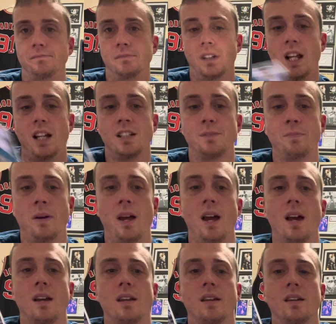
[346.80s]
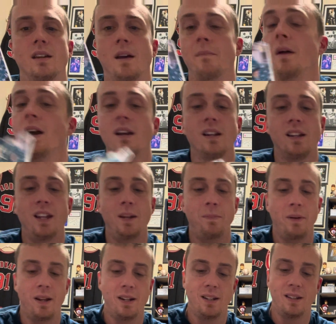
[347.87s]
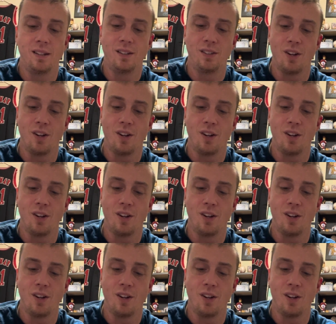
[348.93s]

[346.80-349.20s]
Last pack. I'm not going to keep any of these